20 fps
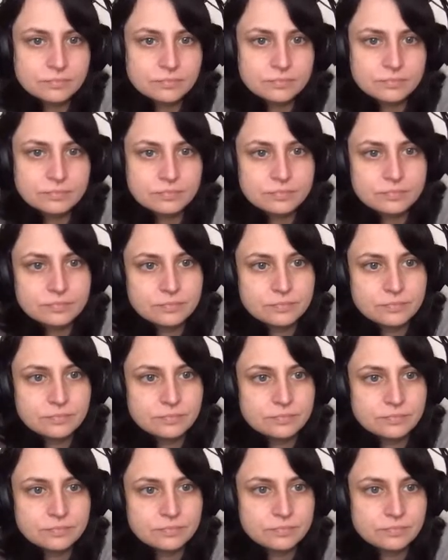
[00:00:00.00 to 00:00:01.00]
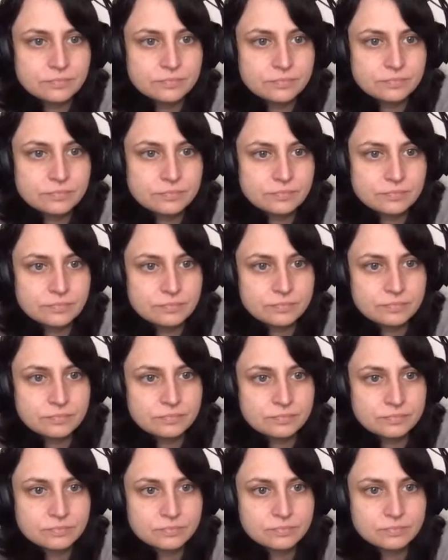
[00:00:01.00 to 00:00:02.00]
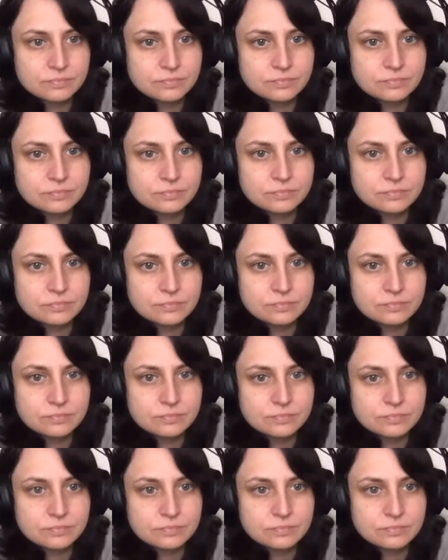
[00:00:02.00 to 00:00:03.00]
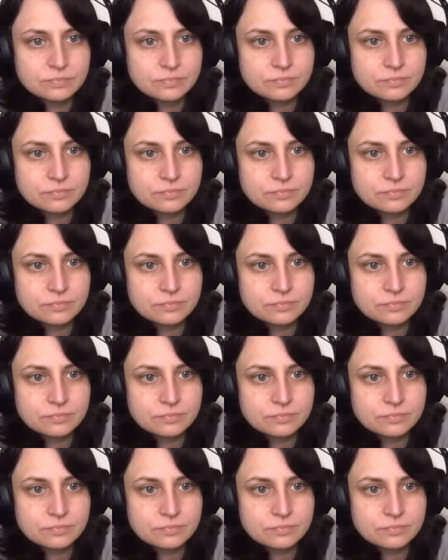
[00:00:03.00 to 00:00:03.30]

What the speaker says: (not speaking)